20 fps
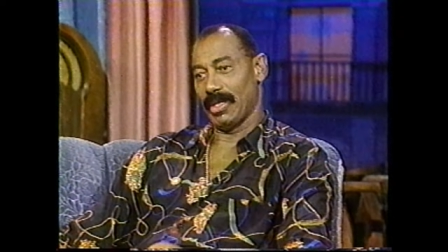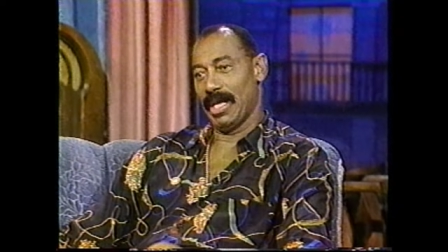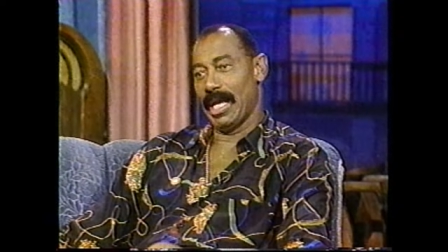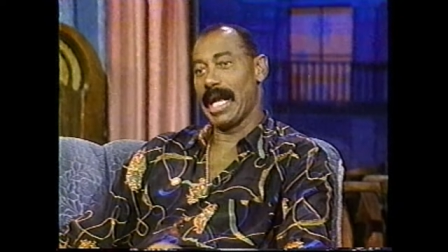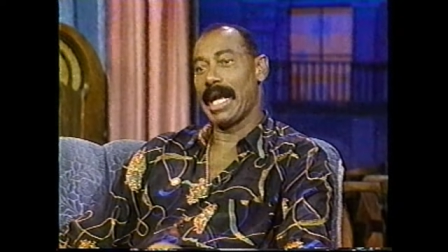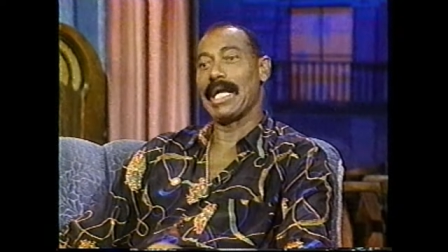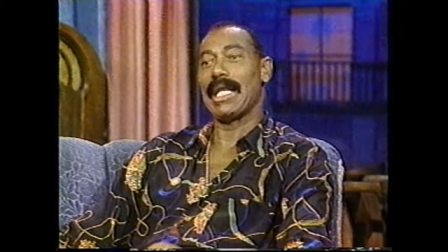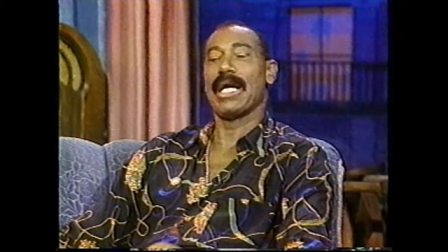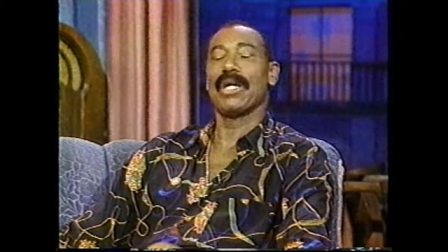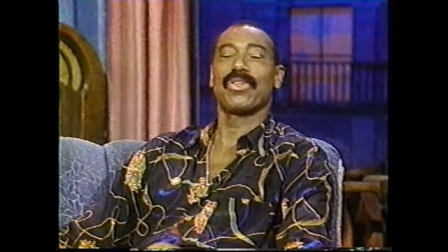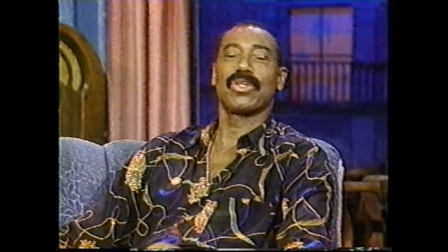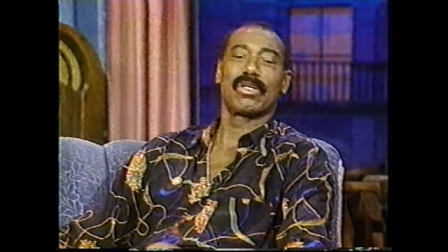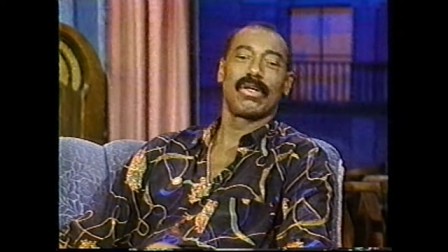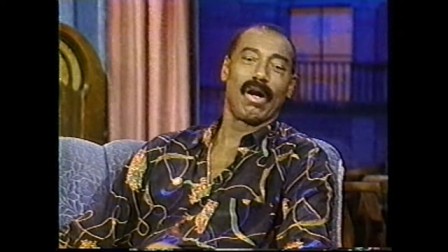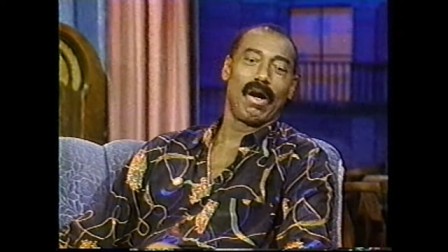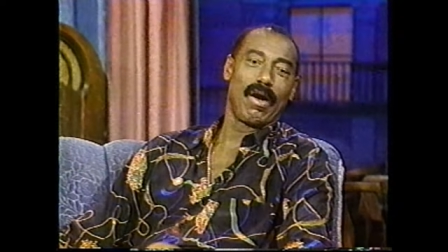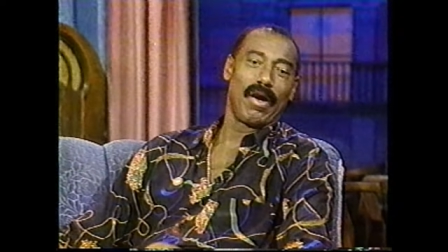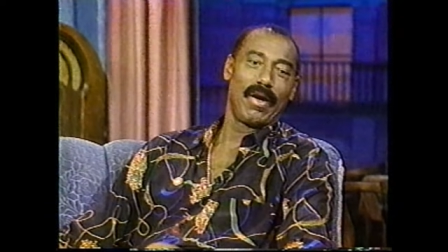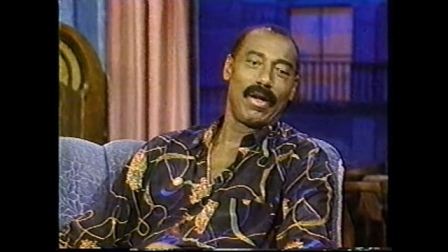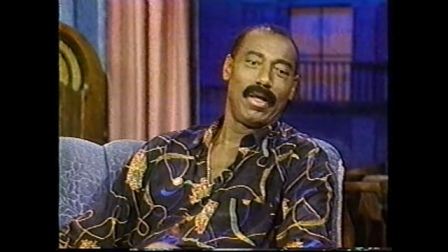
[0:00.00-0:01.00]
I got out of the
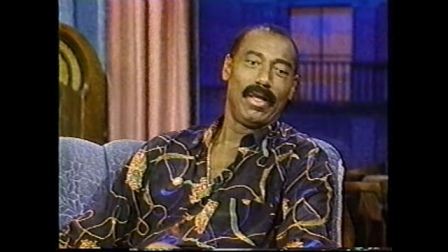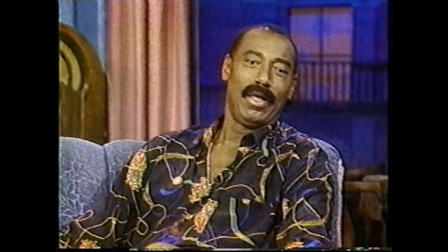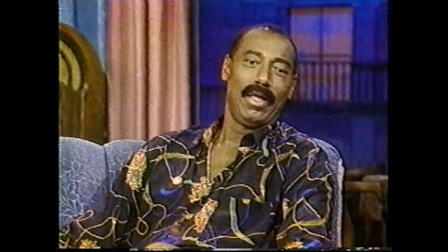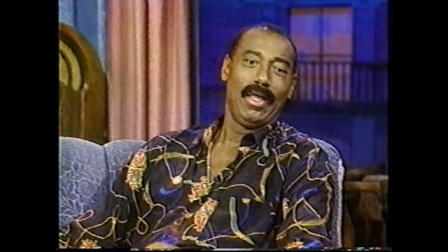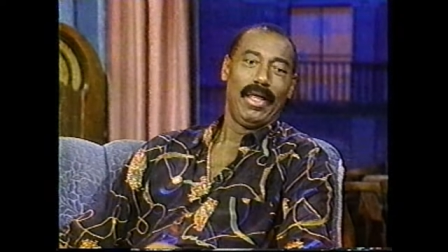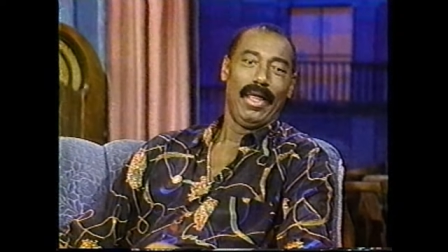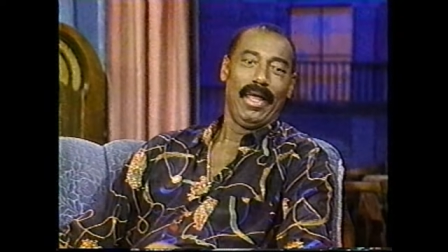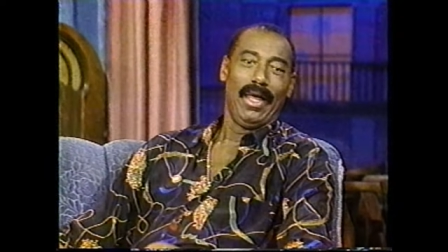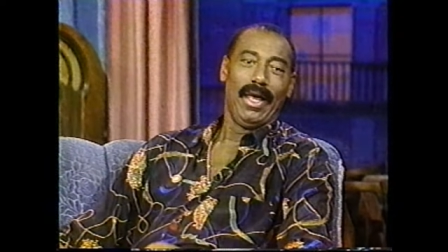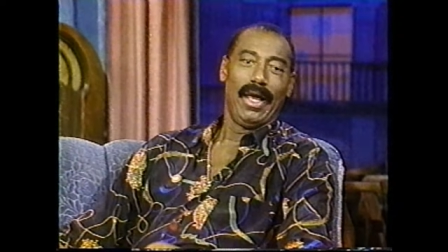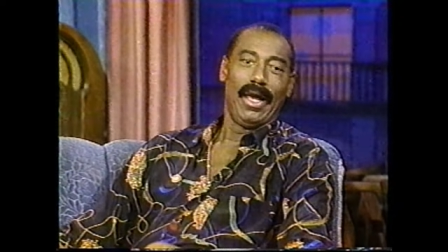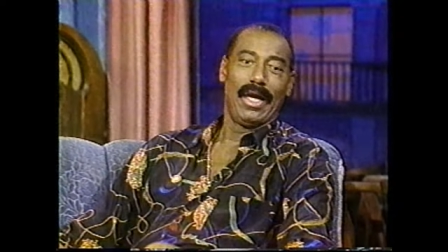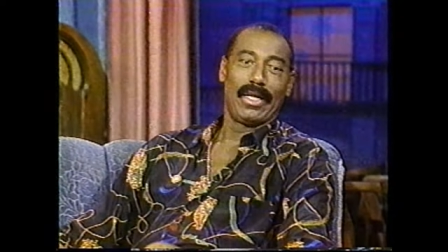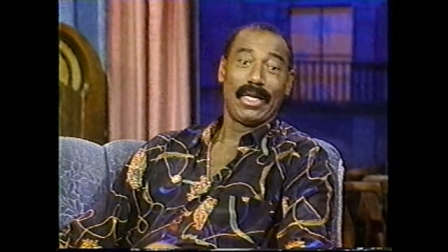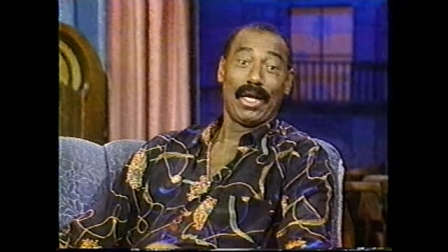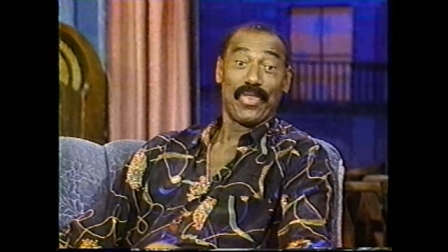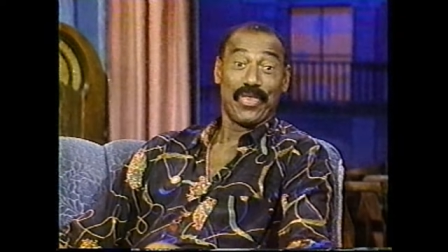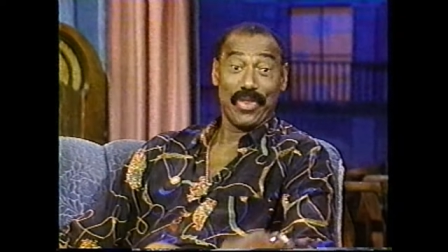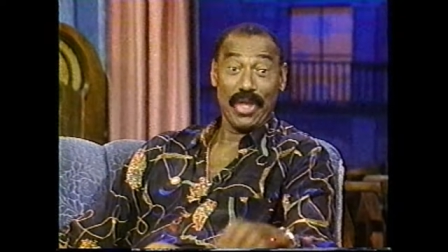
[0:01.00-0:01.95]
car. And I